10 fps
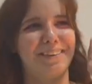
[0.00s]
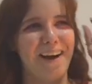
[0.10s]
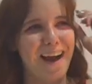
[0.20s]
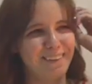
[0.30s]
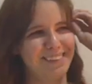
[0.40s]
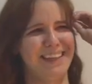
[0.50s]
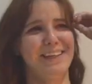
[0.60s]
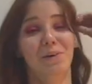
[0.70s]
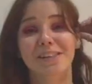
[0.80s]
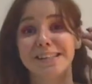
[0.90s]
growling
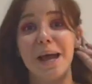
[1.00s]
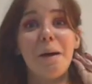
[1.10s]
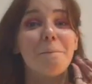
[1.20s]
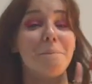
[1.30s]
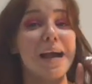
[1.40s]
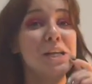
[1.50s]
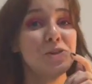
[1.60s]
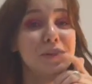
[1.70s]
noises. Mind you,